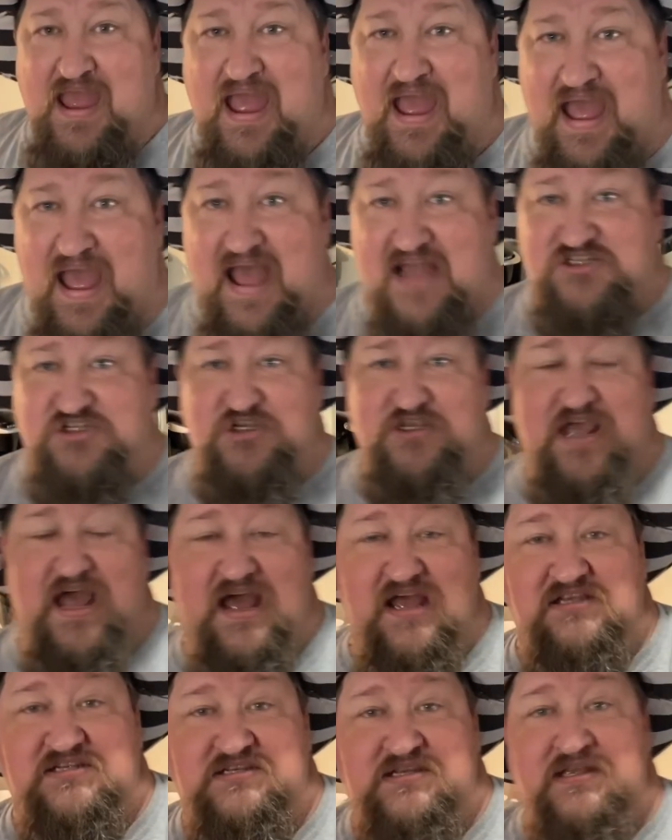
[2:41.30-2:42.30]
Actually,
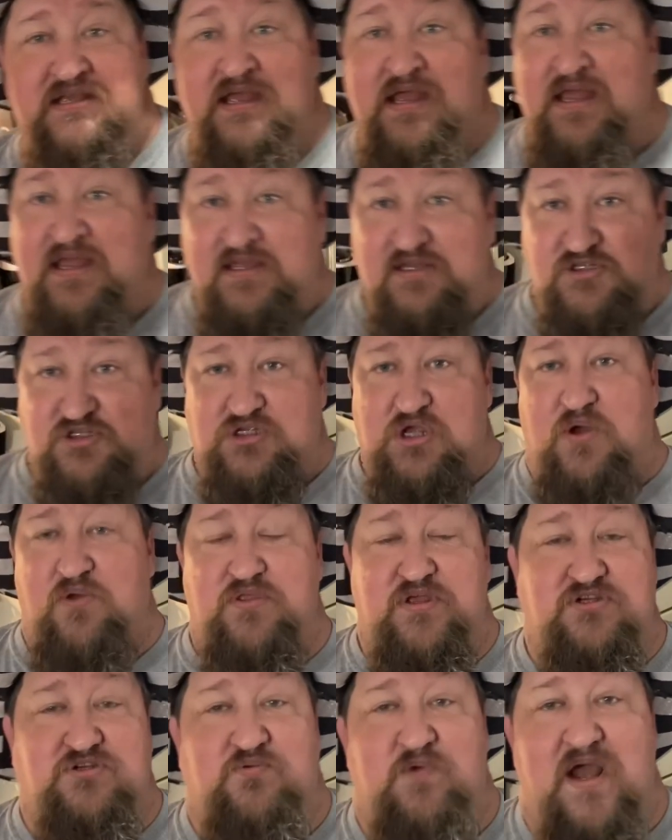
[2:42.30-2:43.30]
guys, so
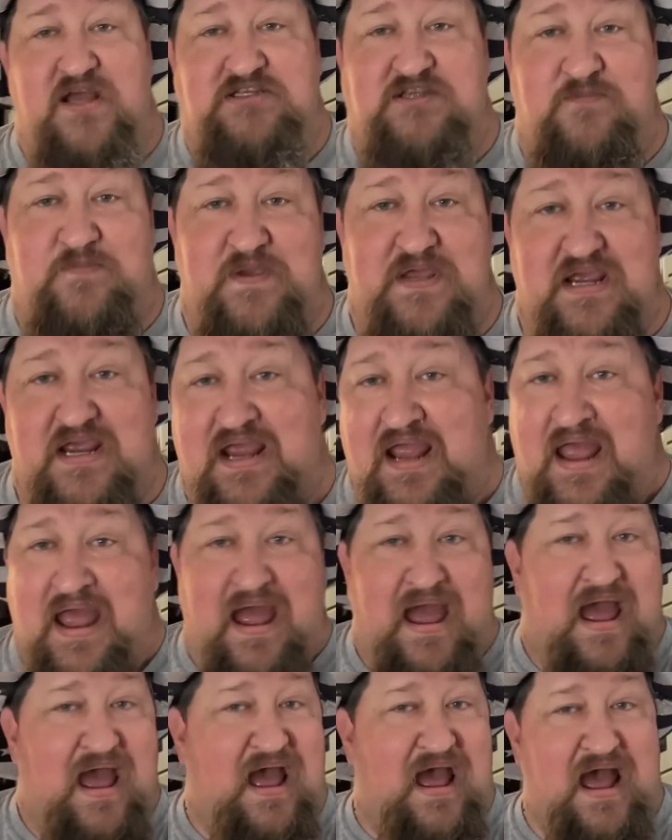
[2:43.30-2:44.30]
this recipe
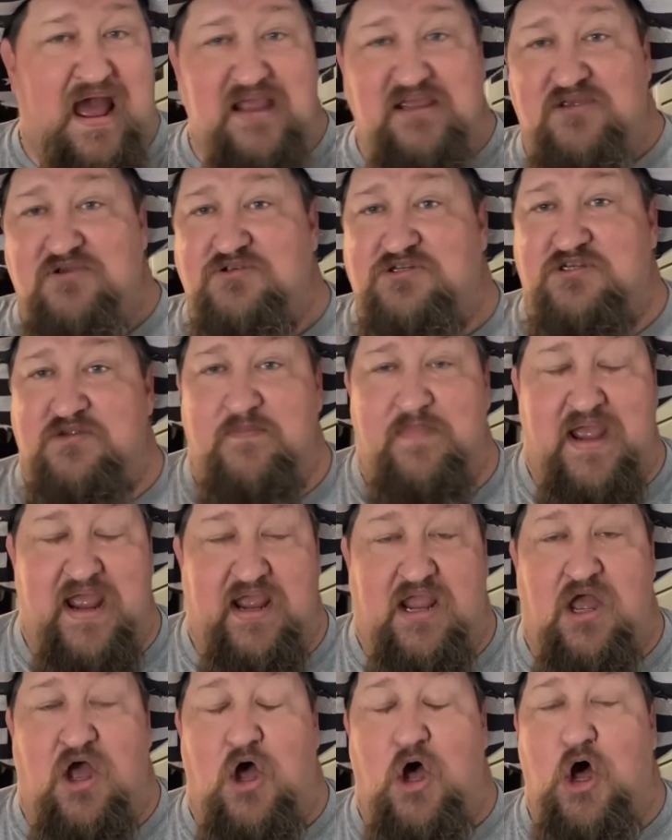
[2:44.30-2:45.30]
I used to
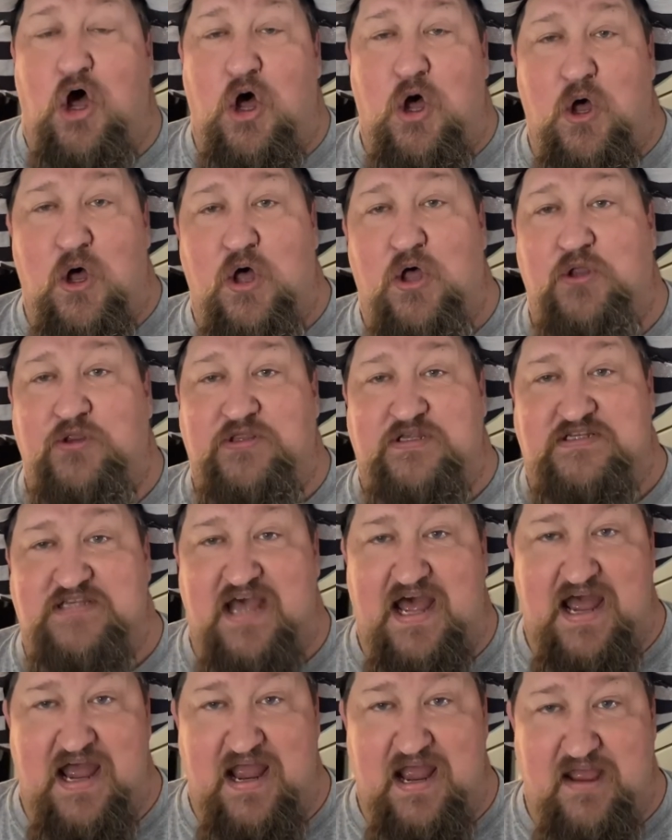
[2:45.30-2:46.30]
make all the
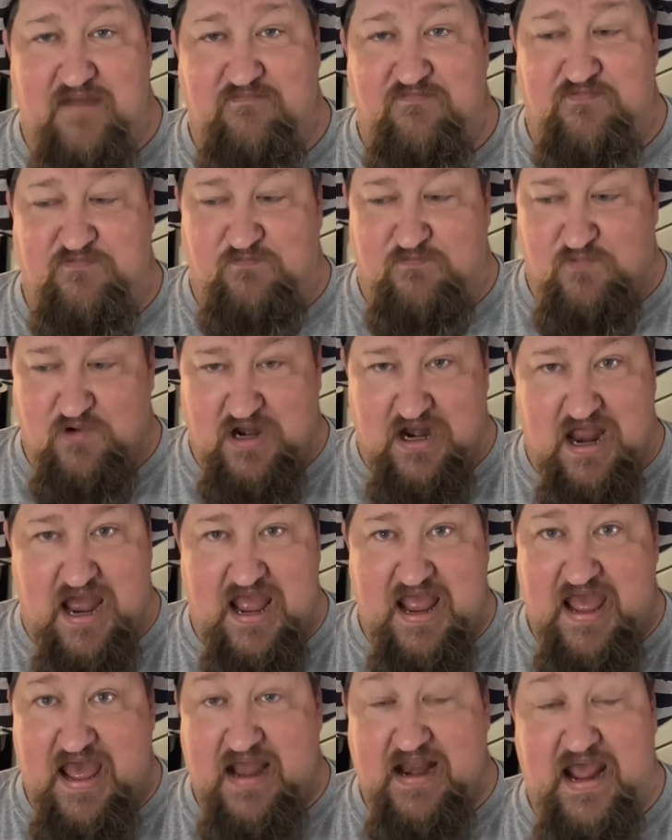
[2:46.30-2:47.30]
time when I
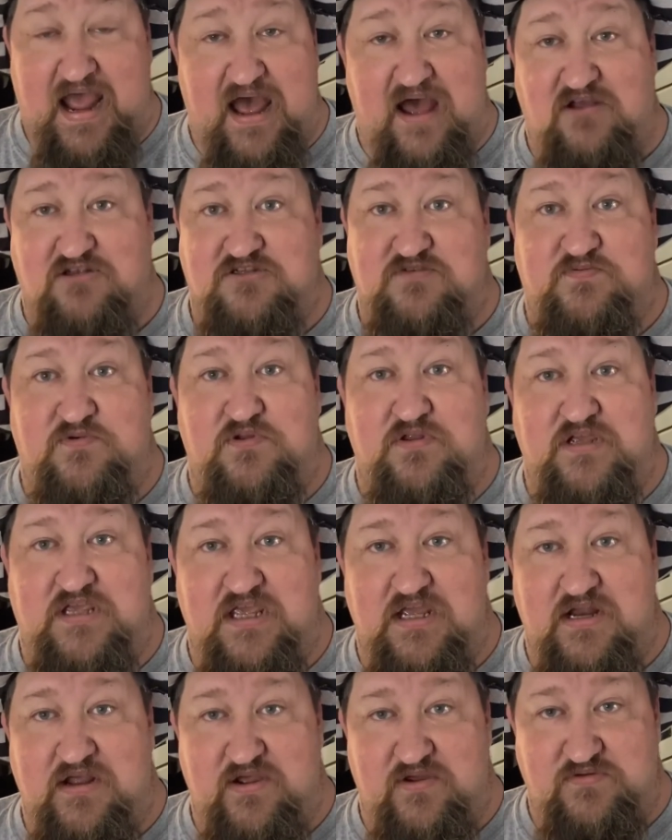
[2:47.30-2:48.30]
had a house full of
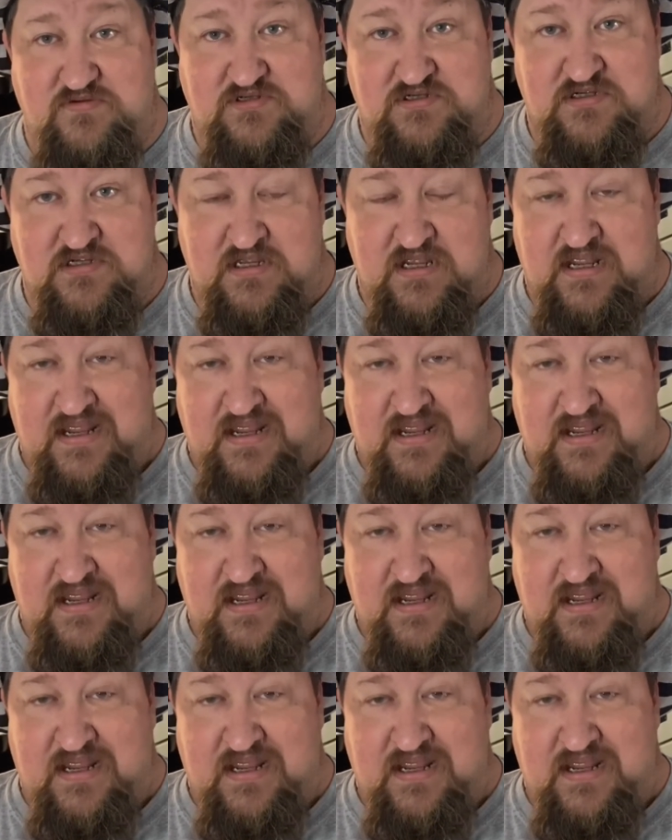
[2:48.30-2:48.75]
kiddos.